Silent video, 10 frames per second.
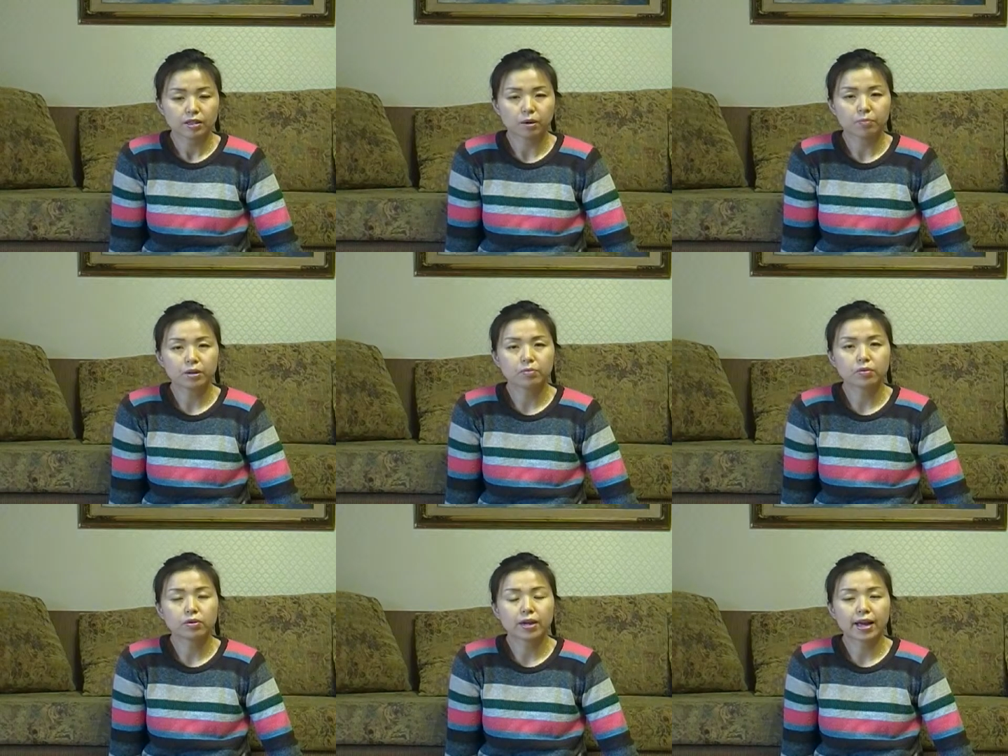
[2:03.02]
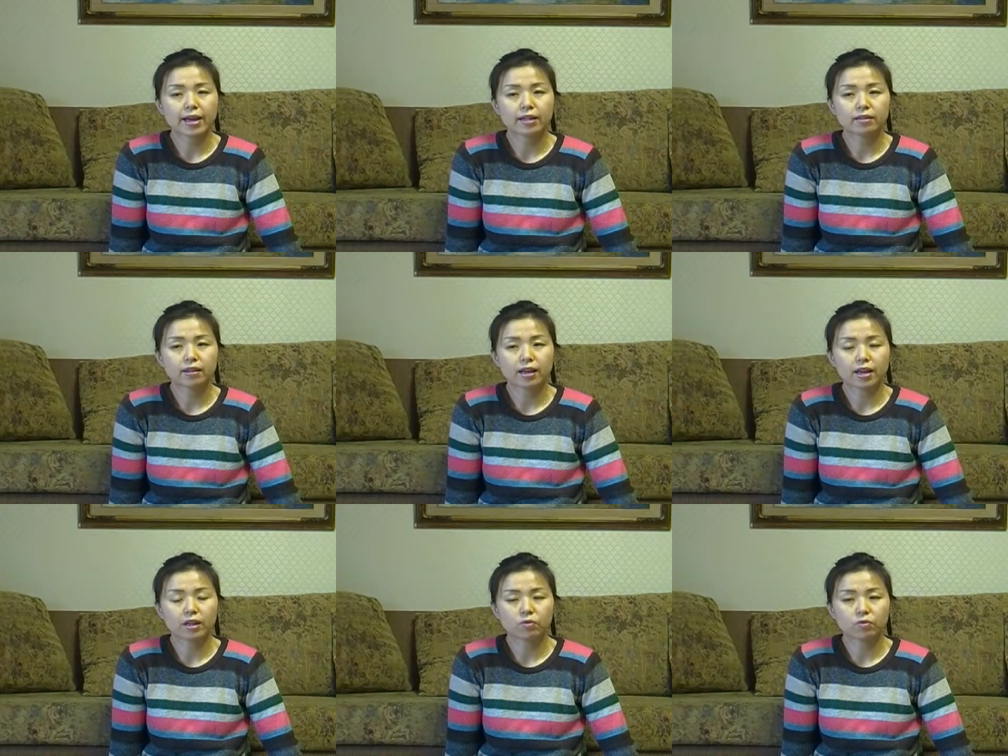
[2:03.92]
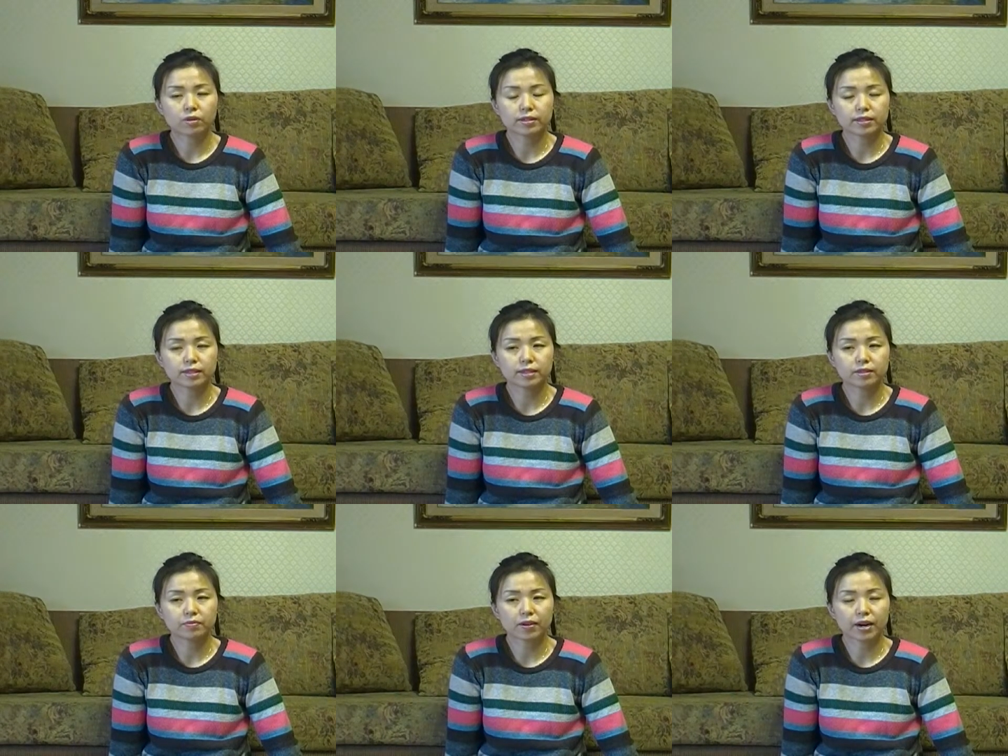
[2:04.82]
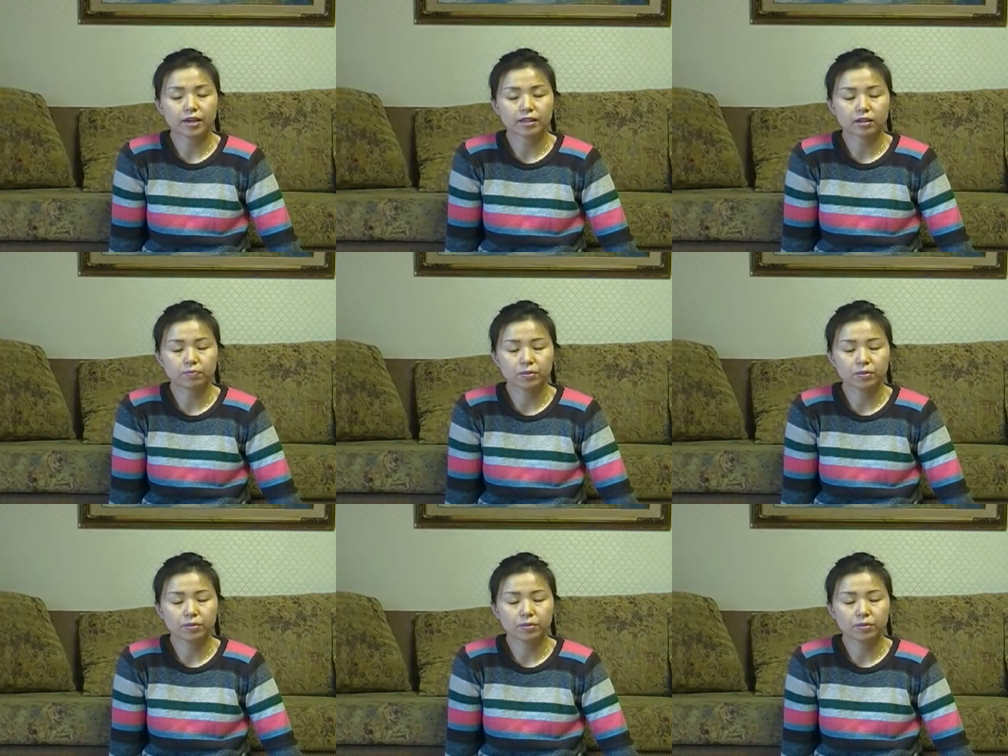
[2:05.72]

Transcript: The people ate and were satisfied.